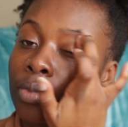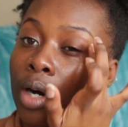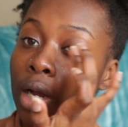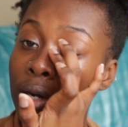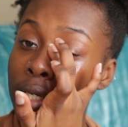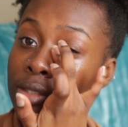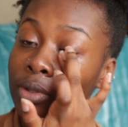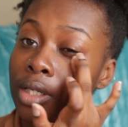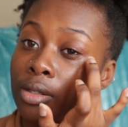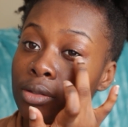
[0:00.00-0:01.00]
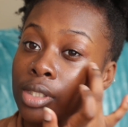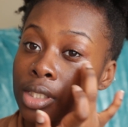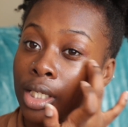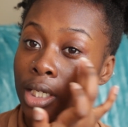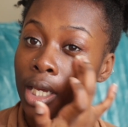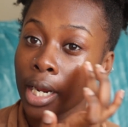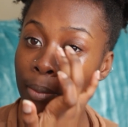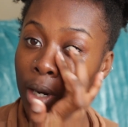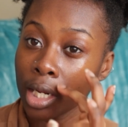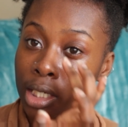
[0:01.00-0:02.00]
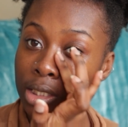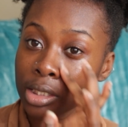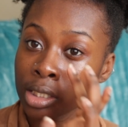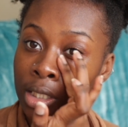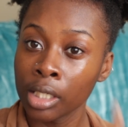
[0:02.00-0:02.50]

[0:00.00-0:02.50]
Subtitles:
progress when I use a skincare product.